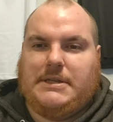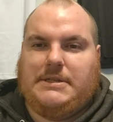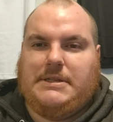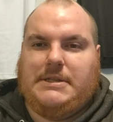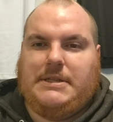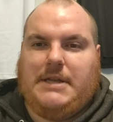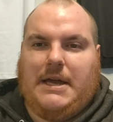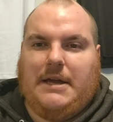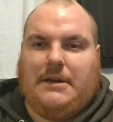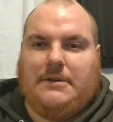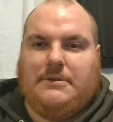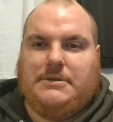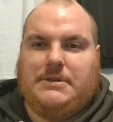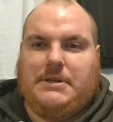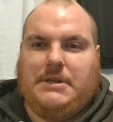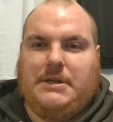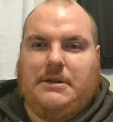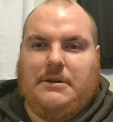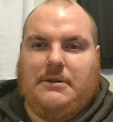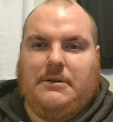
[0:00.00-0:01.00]
tackles a
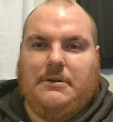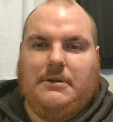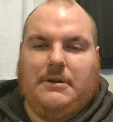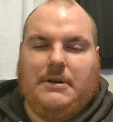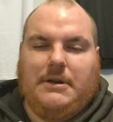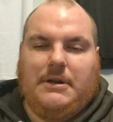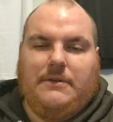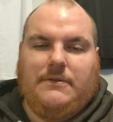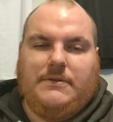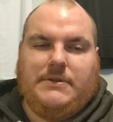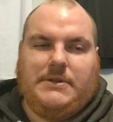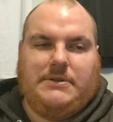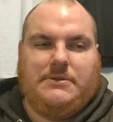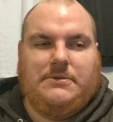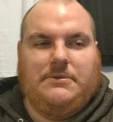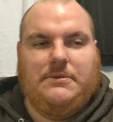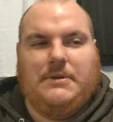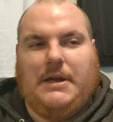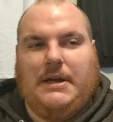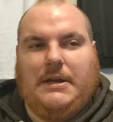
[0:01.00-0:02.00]
year. If he's at
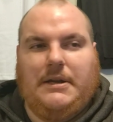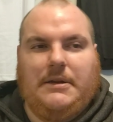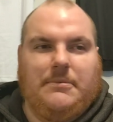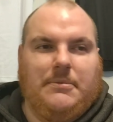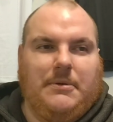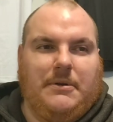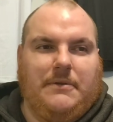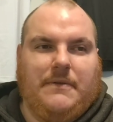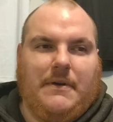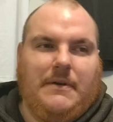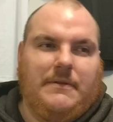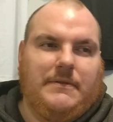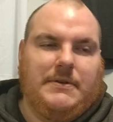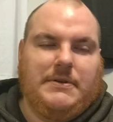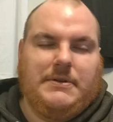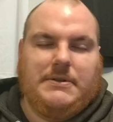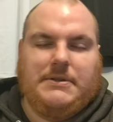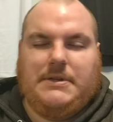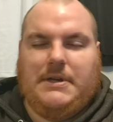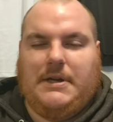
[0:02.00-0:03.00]
290, played 5
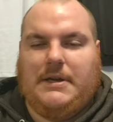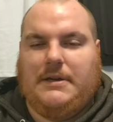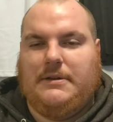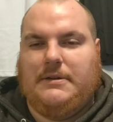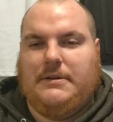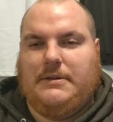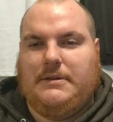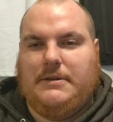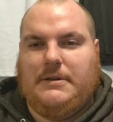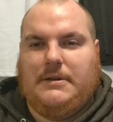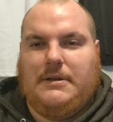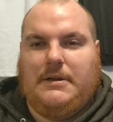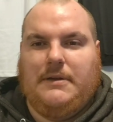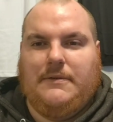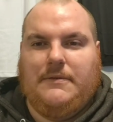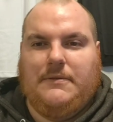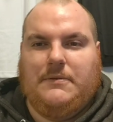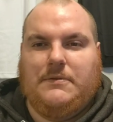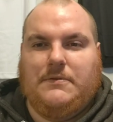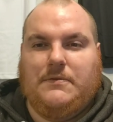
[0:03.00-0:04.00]
years, yeah. If
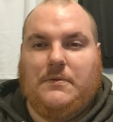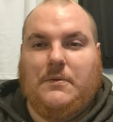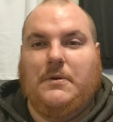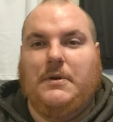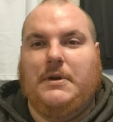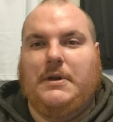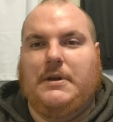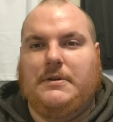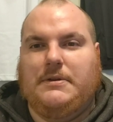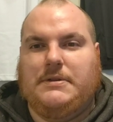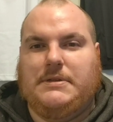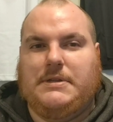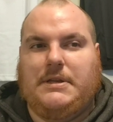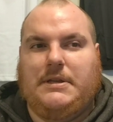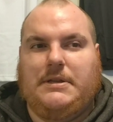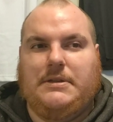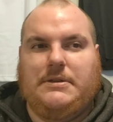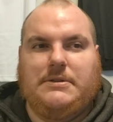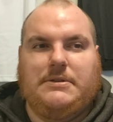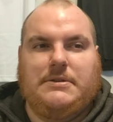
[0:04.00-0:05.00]
it was 4 years, then
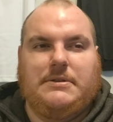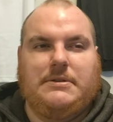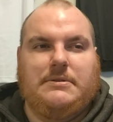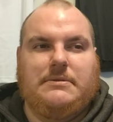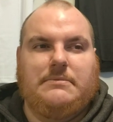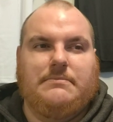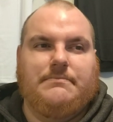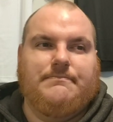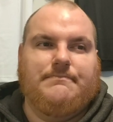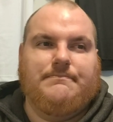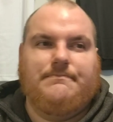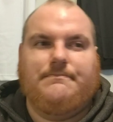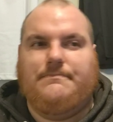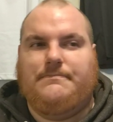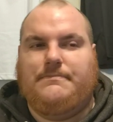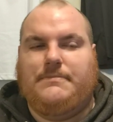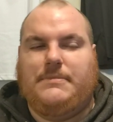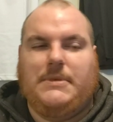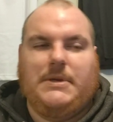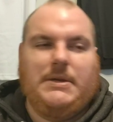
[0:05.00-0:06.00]
he's
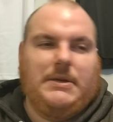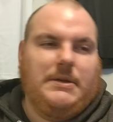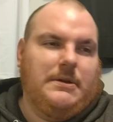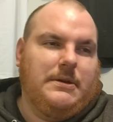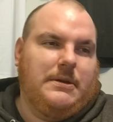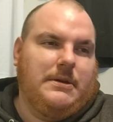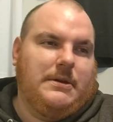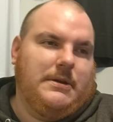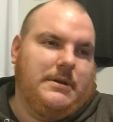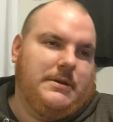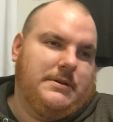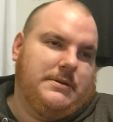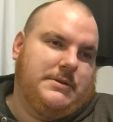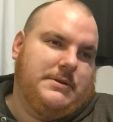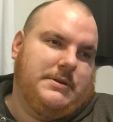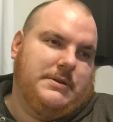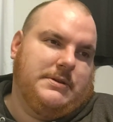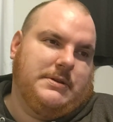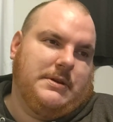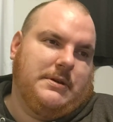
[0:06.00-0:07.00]

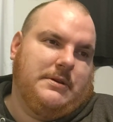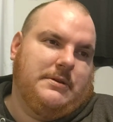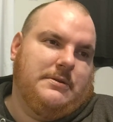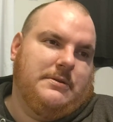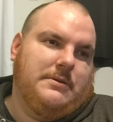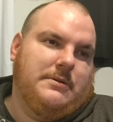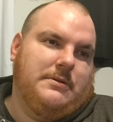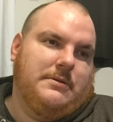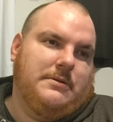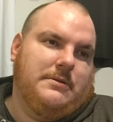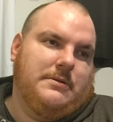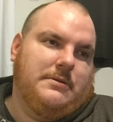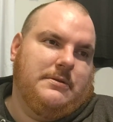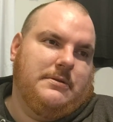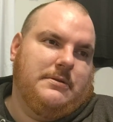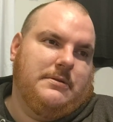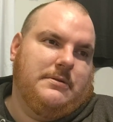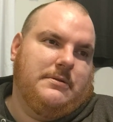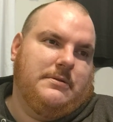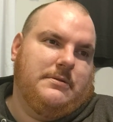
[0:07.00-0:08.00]
just
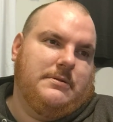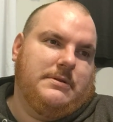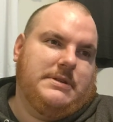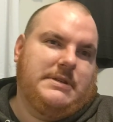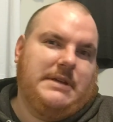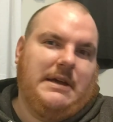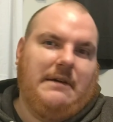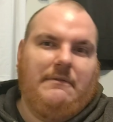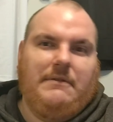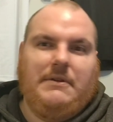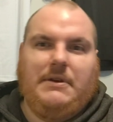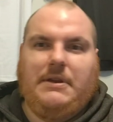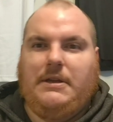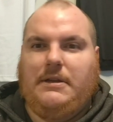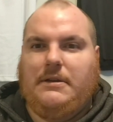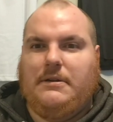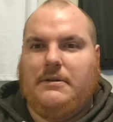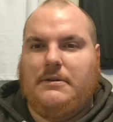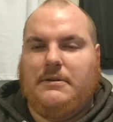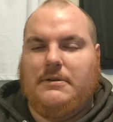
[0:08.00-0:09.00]
under
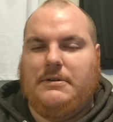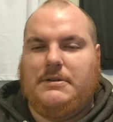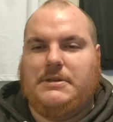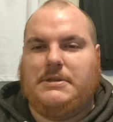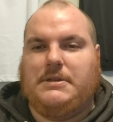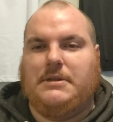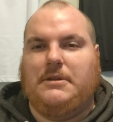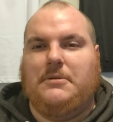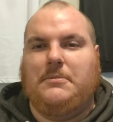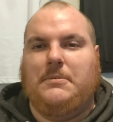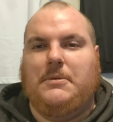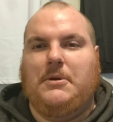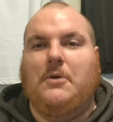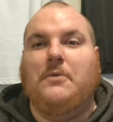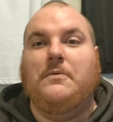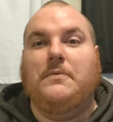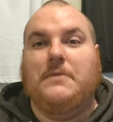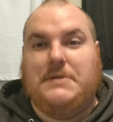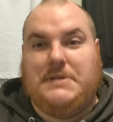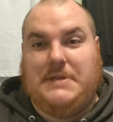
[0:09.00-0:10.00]
70, or just a little bit
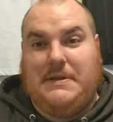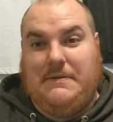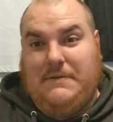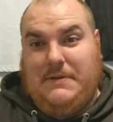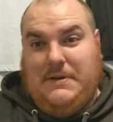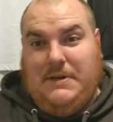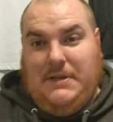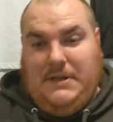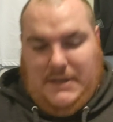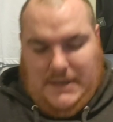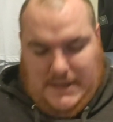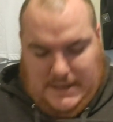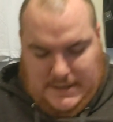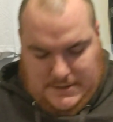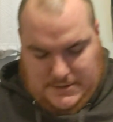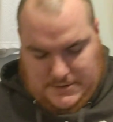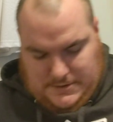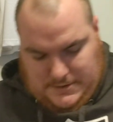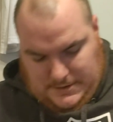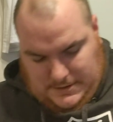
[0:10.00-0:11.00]
over 70,
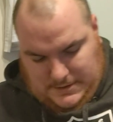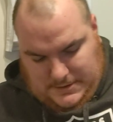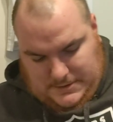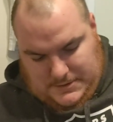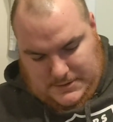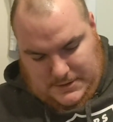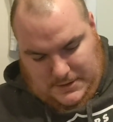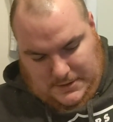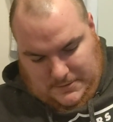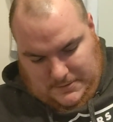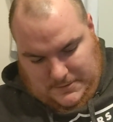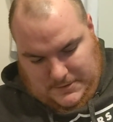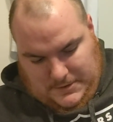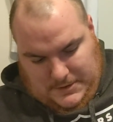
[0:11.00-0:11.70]
actually. So,